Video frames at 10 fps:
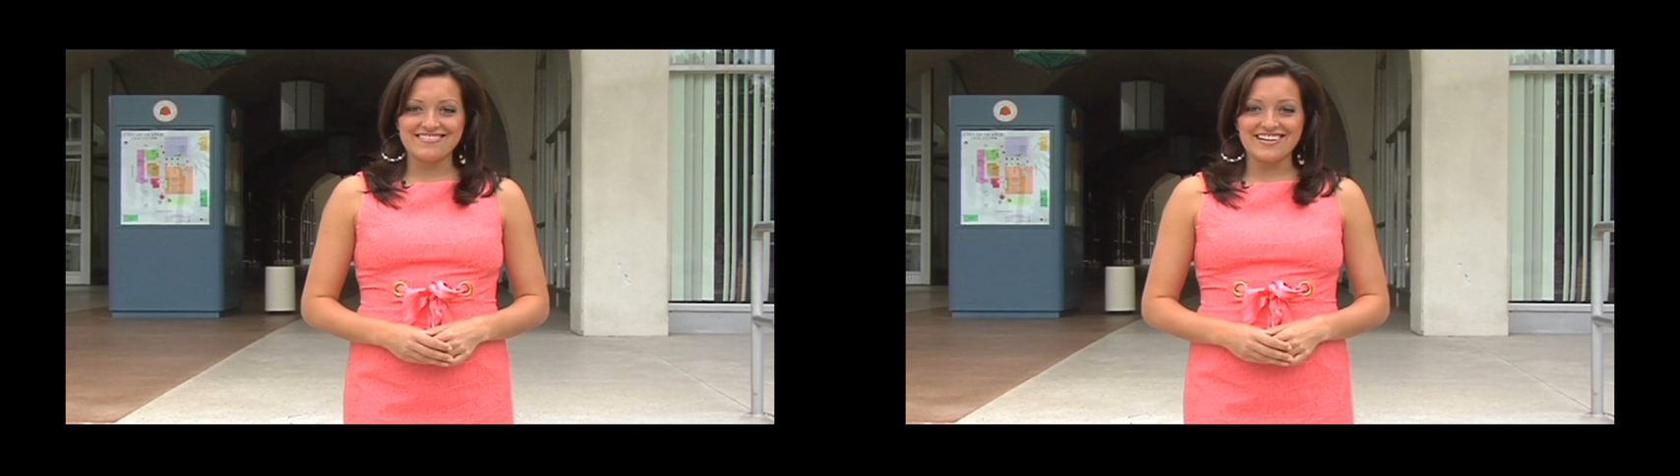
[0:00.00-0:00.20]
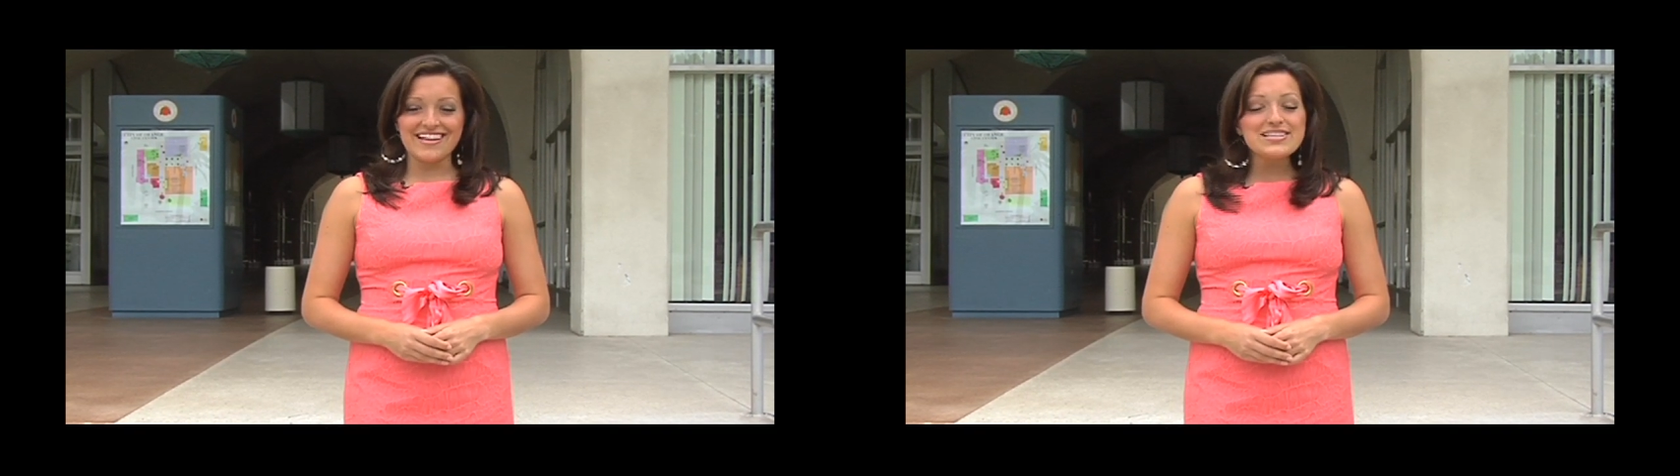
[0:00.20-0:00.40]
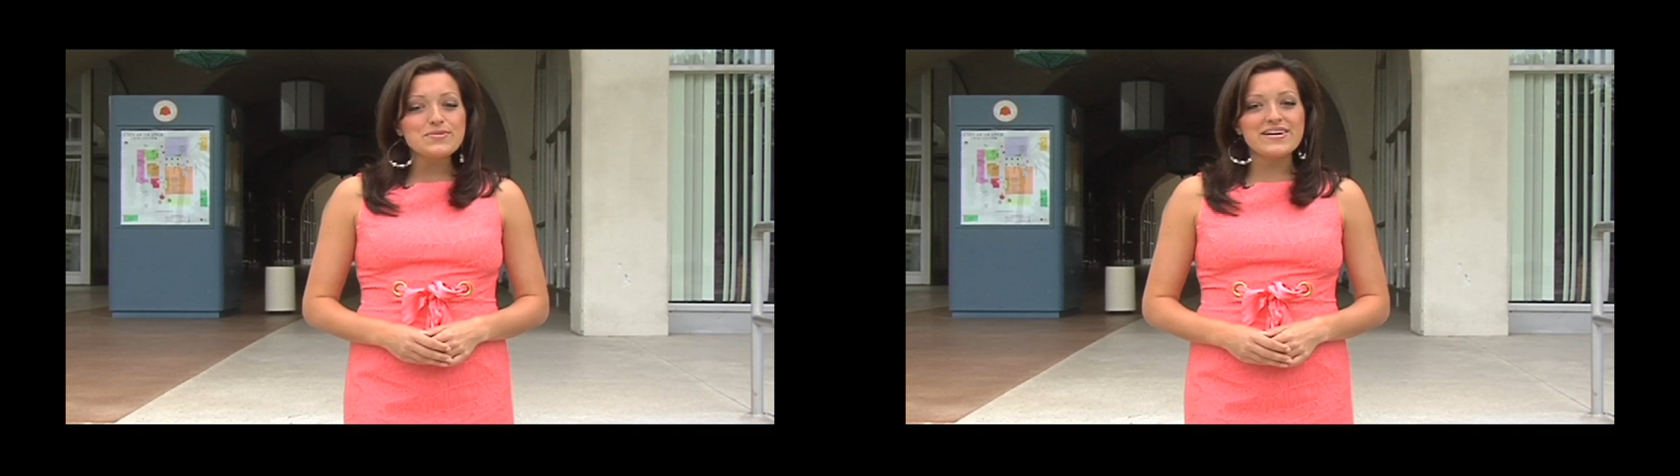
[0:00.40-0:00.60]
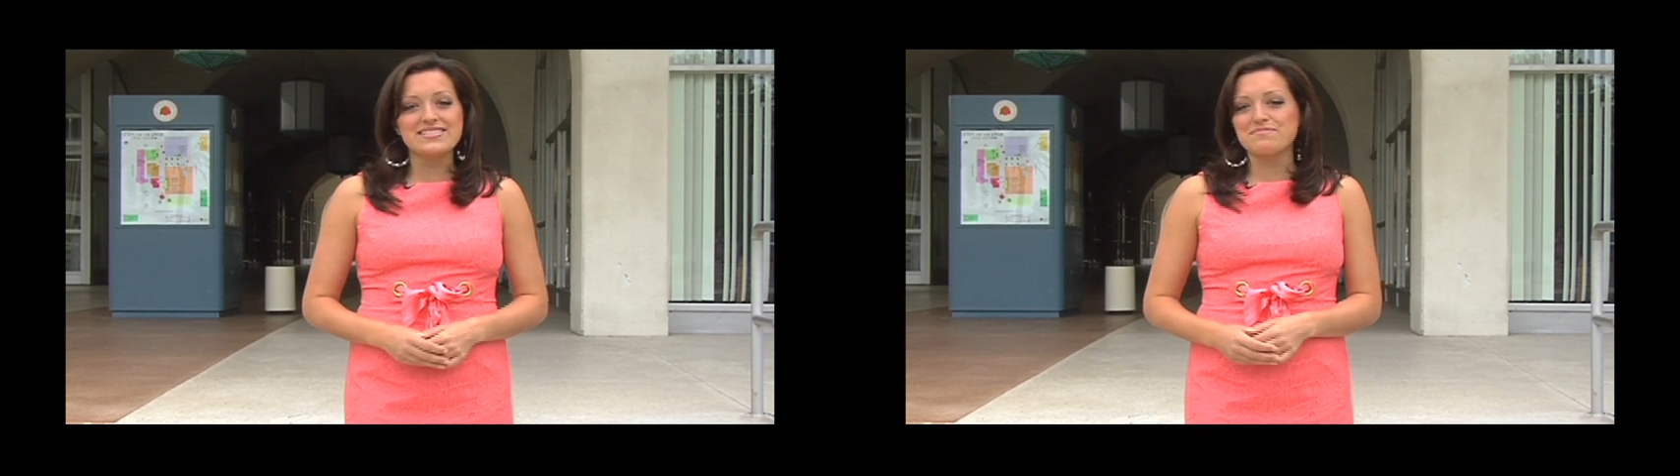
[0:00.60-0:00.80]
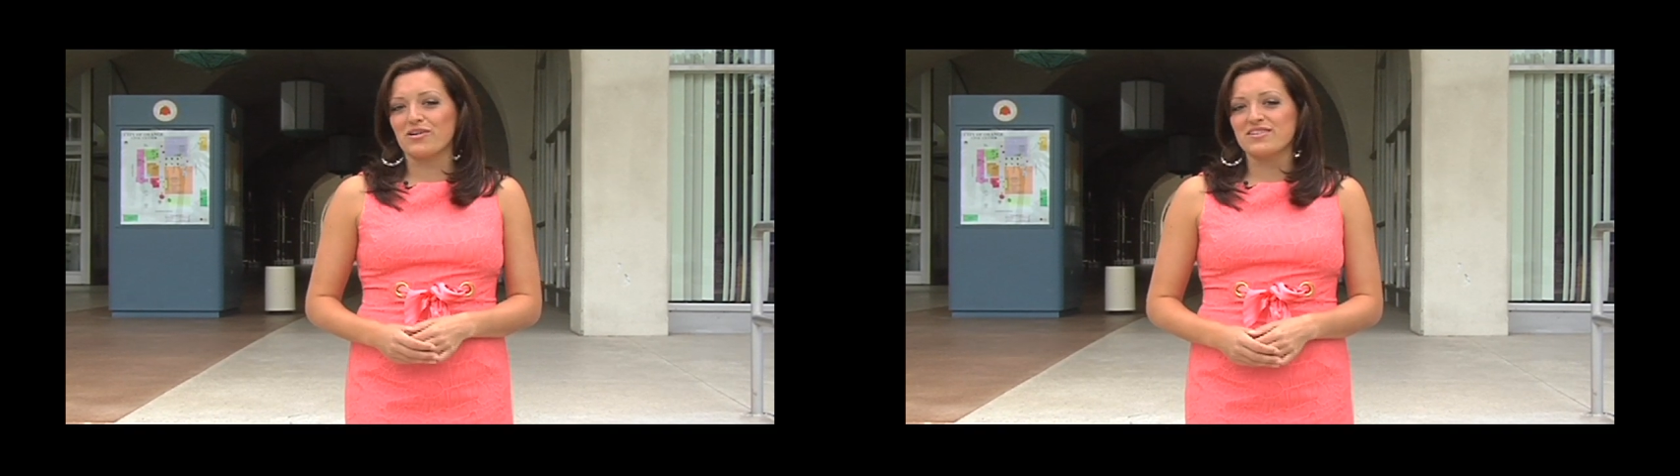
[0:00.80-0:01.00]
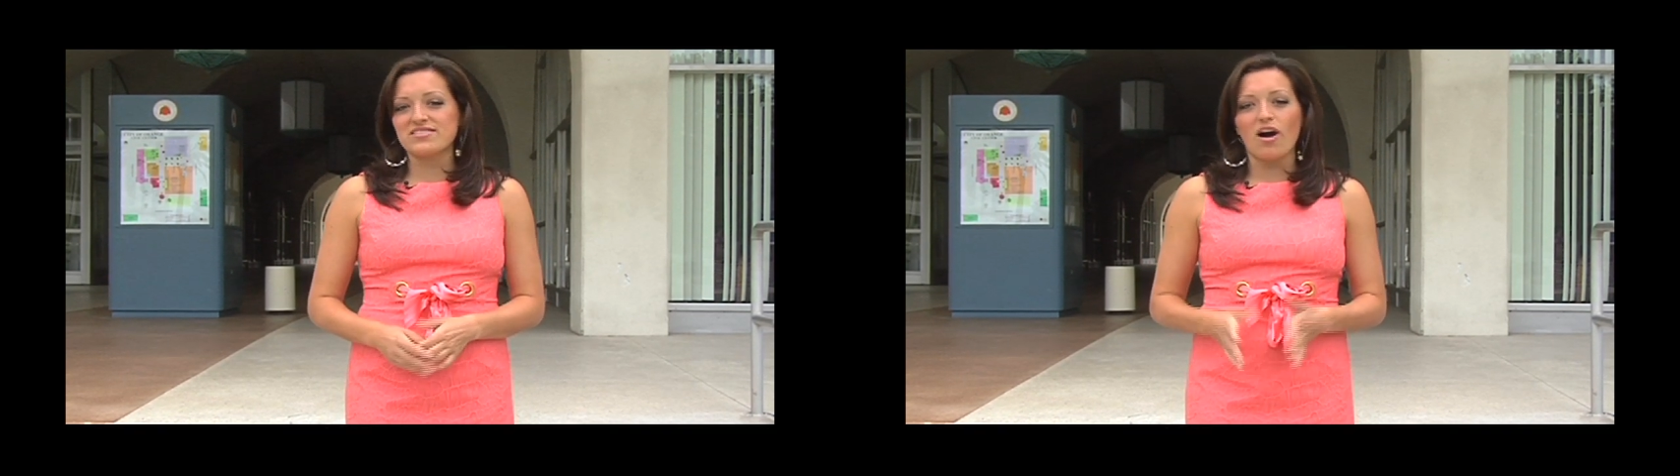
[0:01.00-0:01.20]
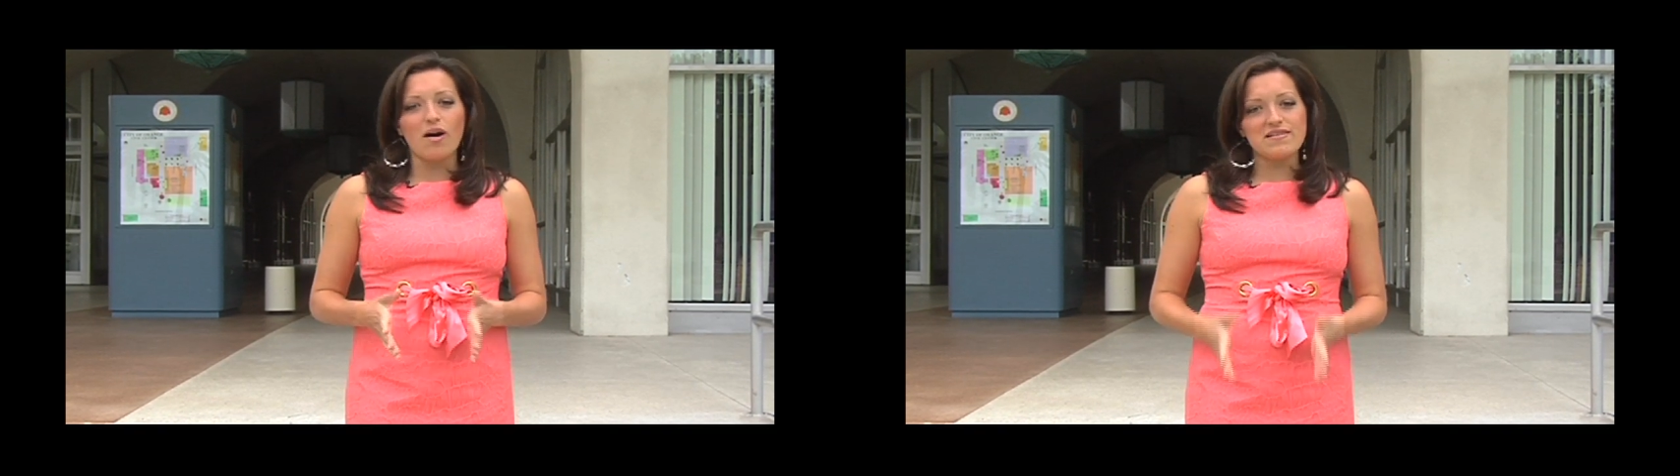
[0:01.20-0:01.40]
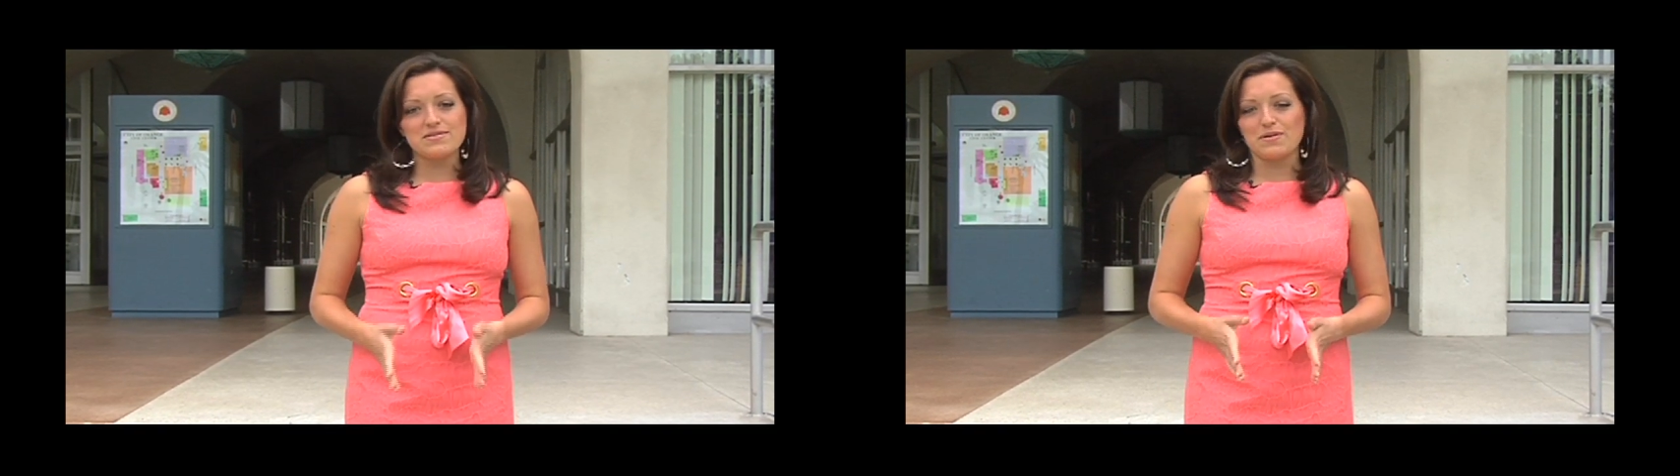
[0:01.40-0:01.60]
And that's why it's important to always